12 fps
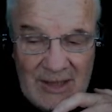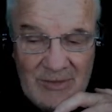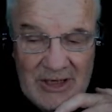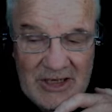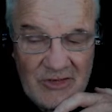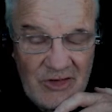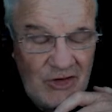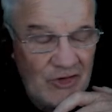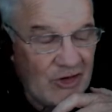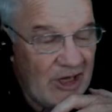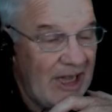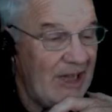But in this
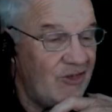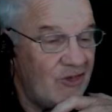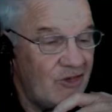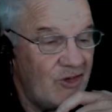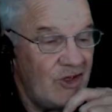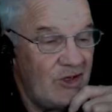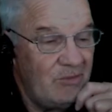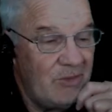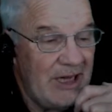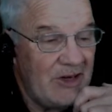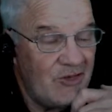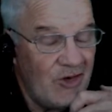case, the
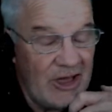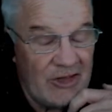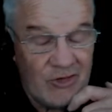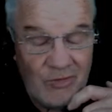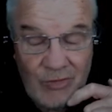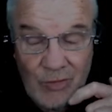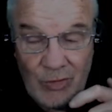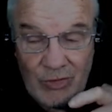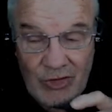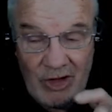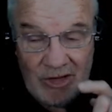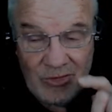backsides and
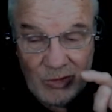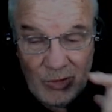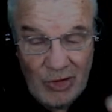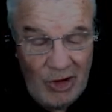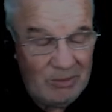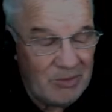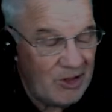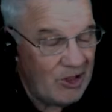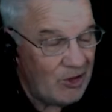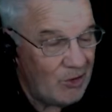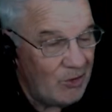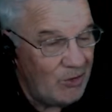foresights will not be
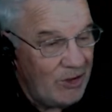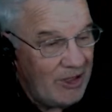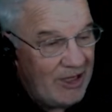equal,